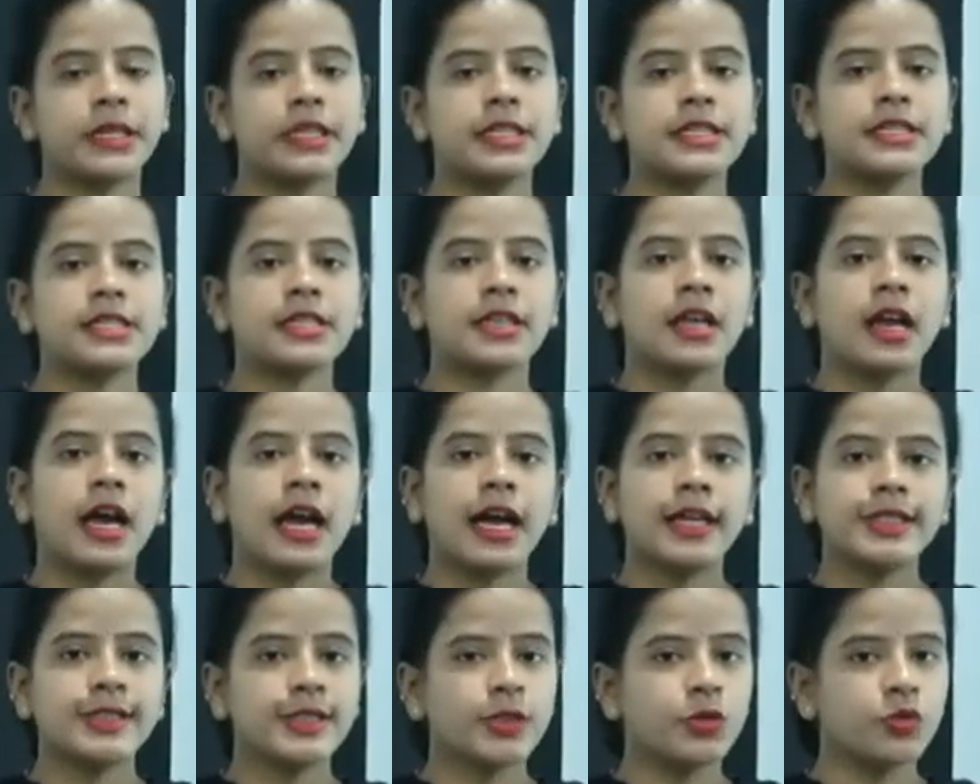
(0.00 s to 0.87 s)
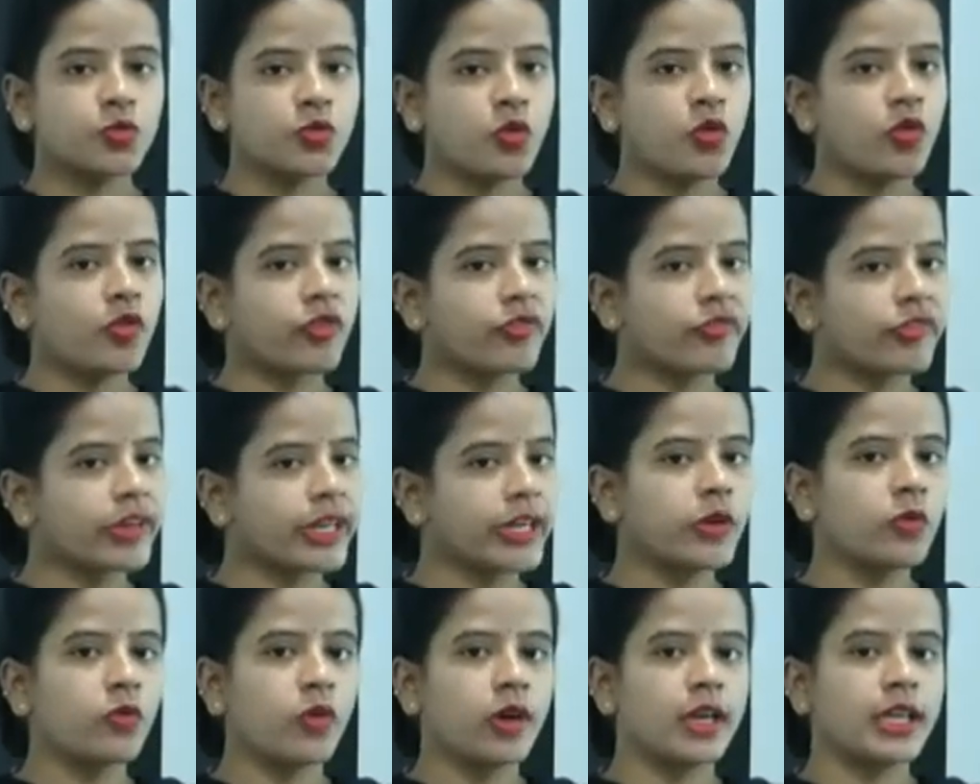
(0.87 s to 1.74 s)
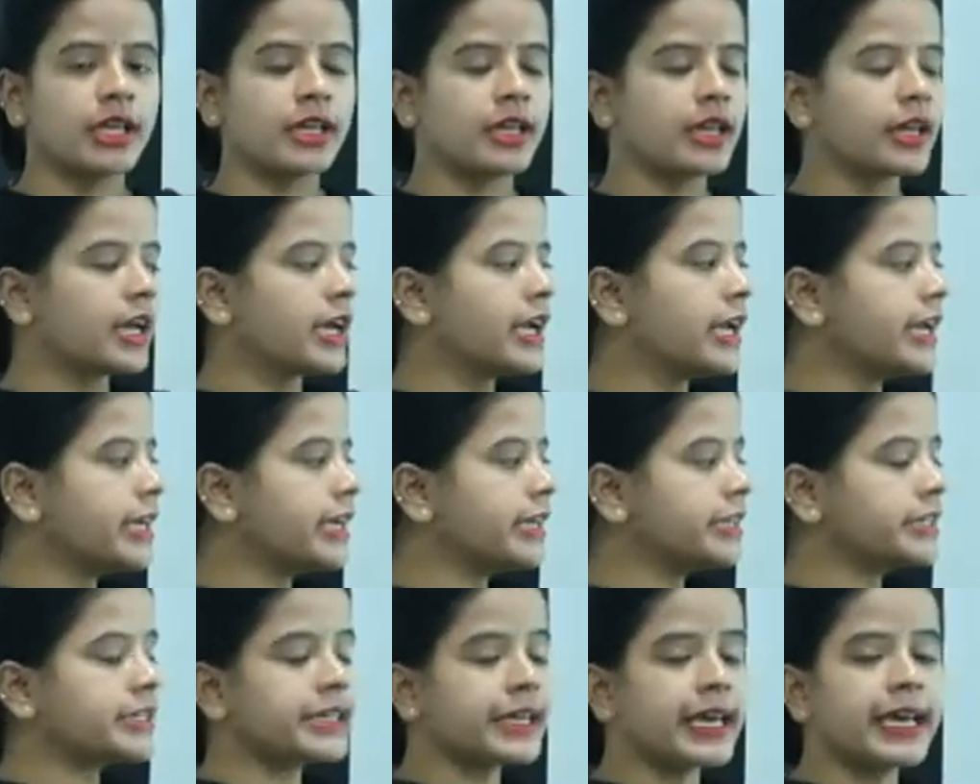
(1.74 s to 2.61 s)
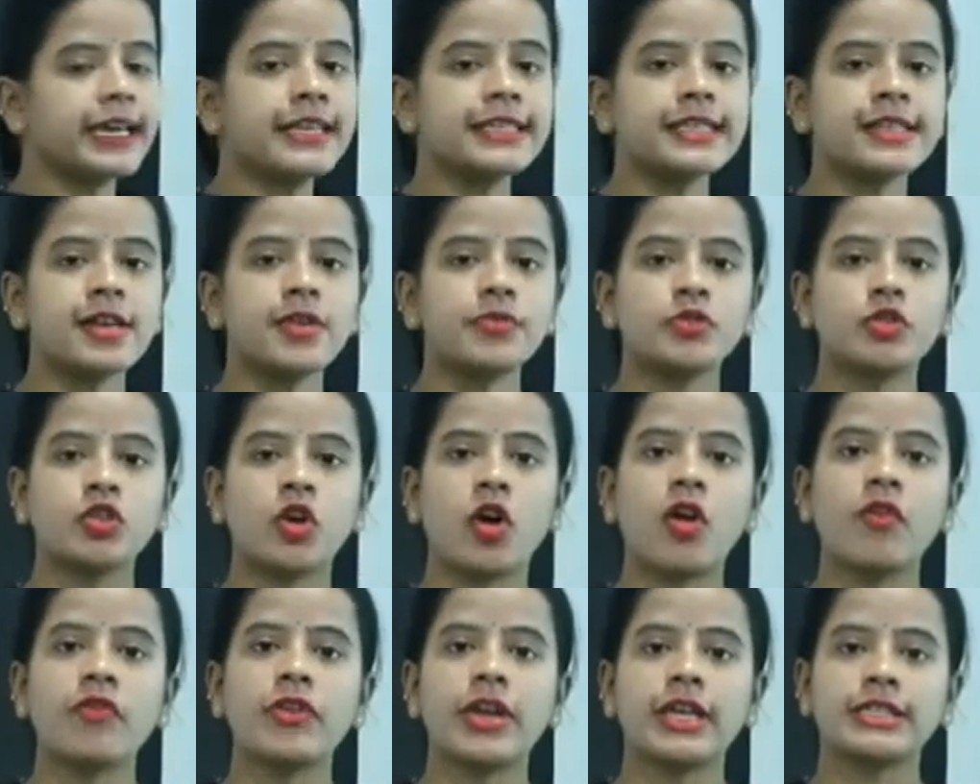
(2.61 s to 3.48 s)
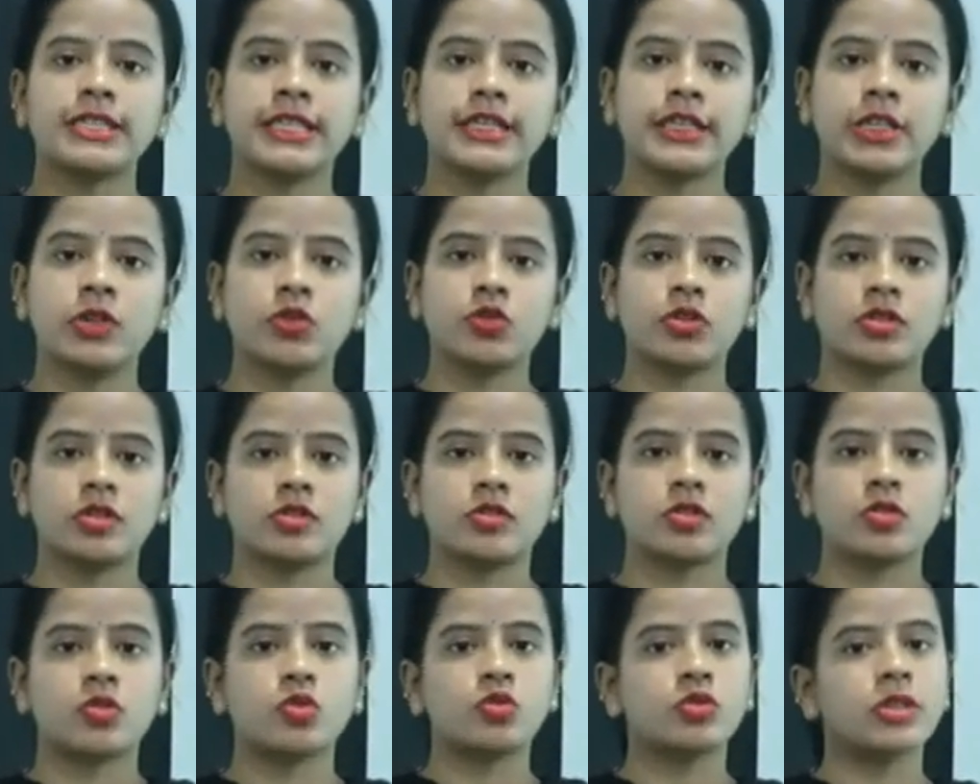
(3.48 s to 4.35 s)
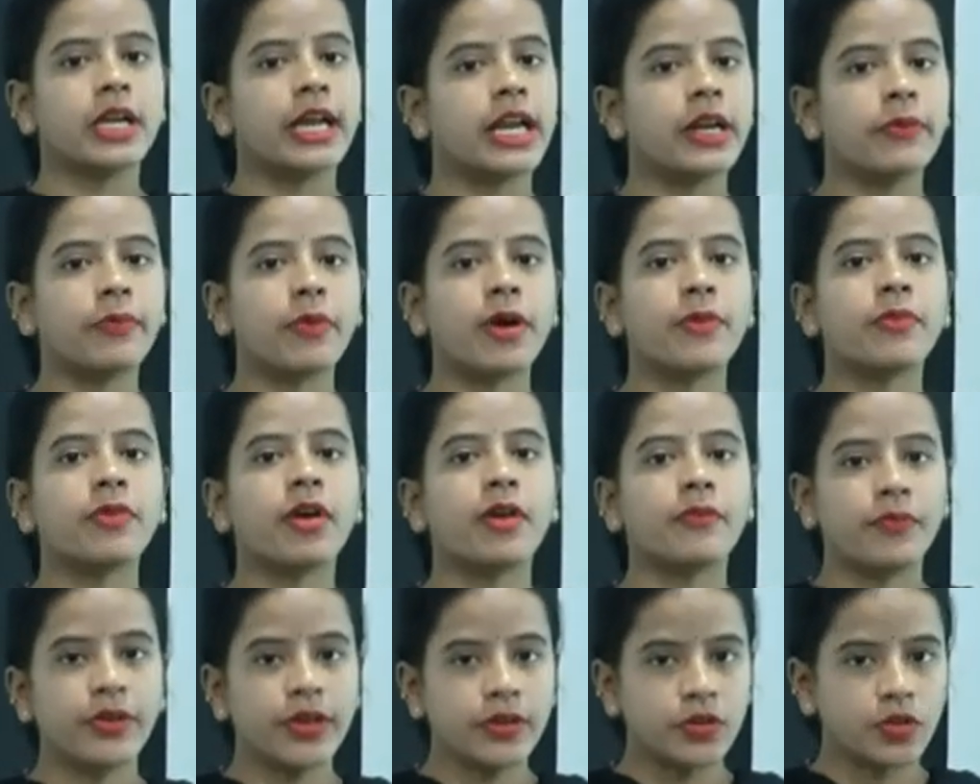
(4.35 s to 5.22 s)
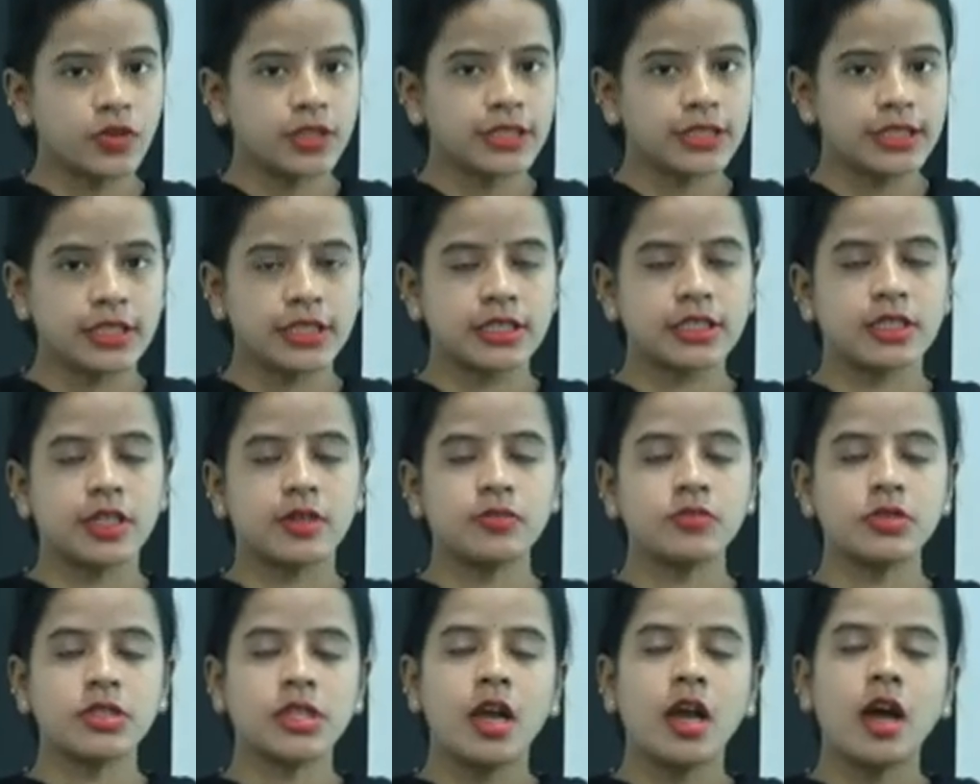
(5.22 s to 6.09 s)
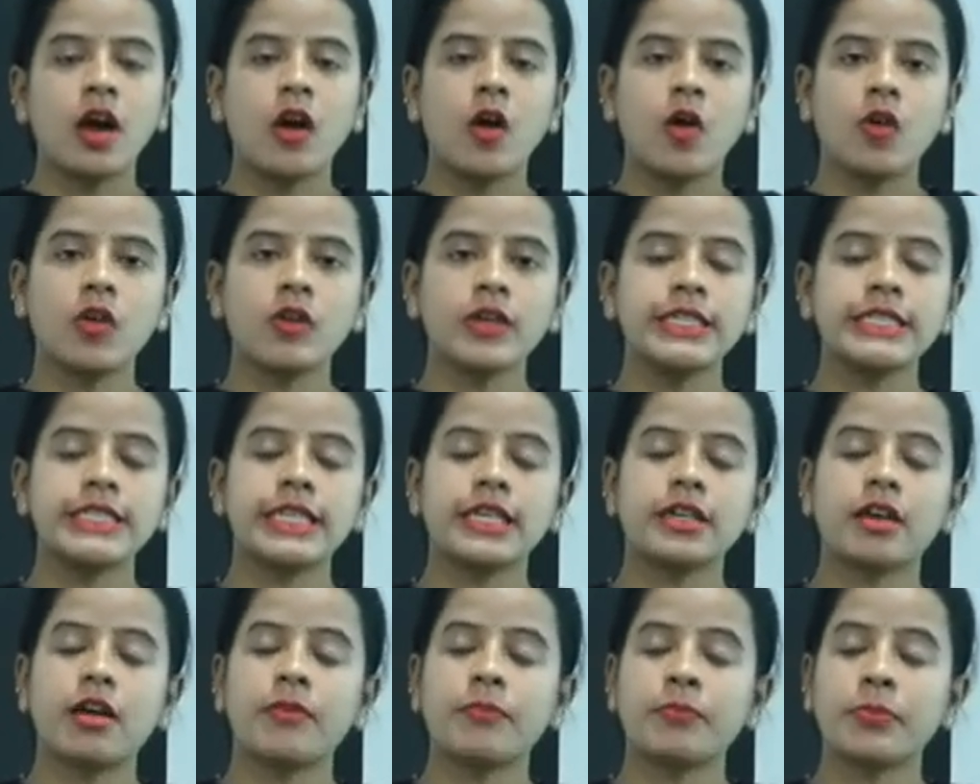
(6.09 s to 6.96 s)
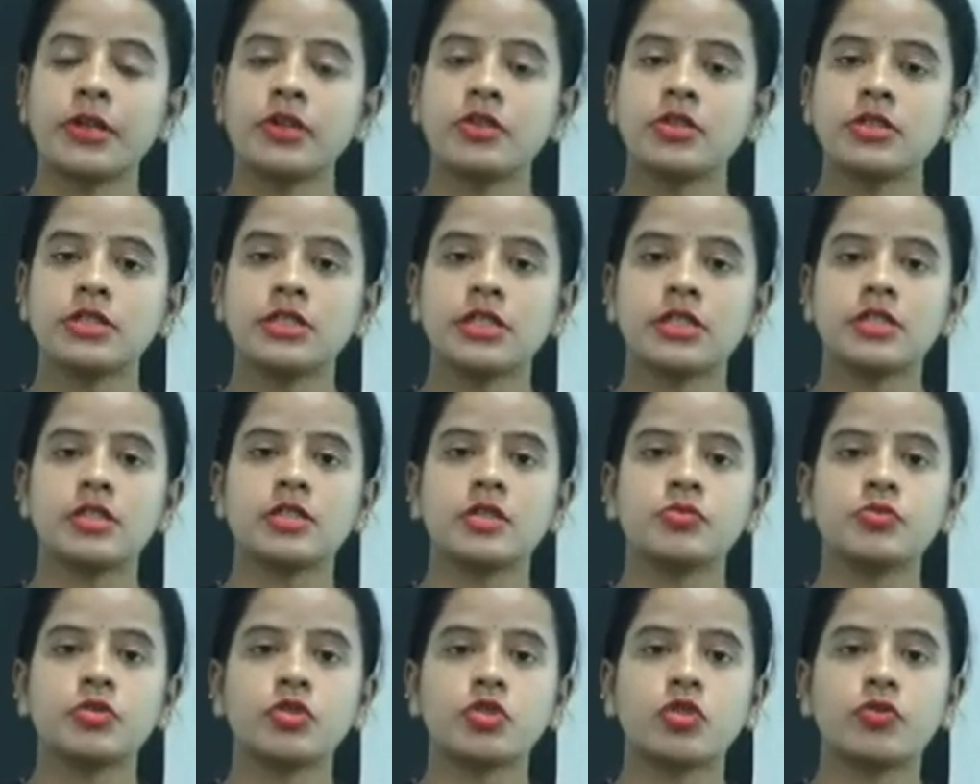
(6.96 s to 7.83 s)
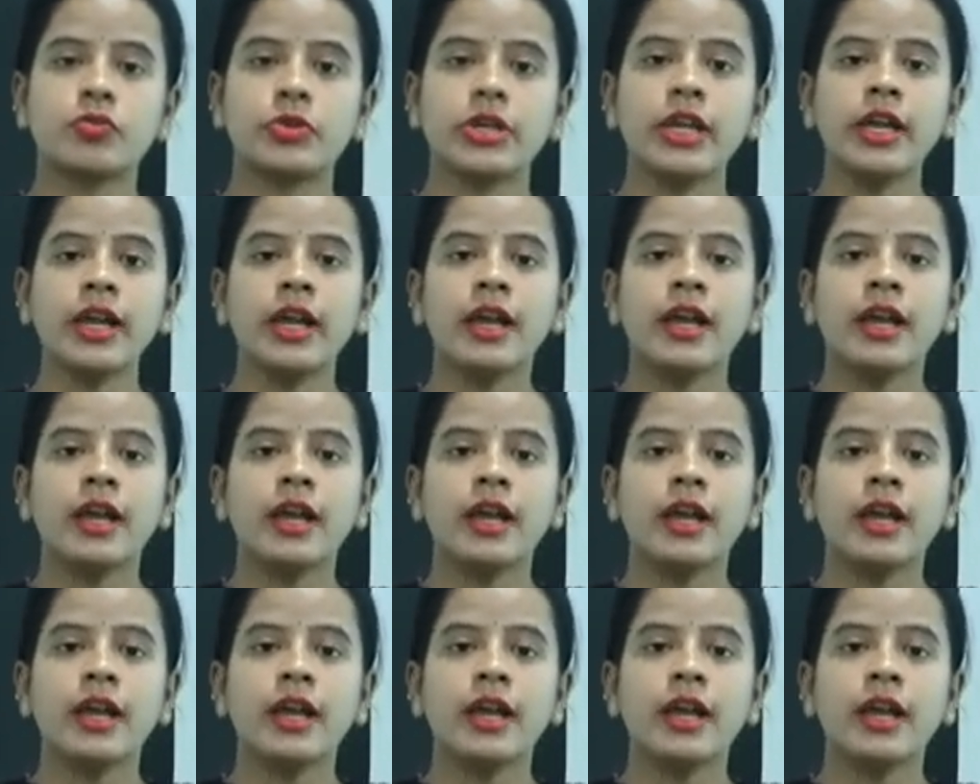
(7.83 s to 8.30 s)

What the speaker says: means as you know very well, in case of job executions through the help of computer systems, always the computer systems to be